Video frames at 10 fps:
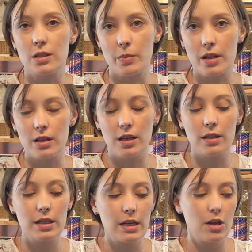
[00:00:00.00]

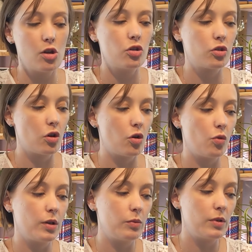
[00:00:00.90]
spending. So
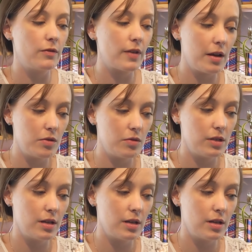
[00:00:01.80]
when we found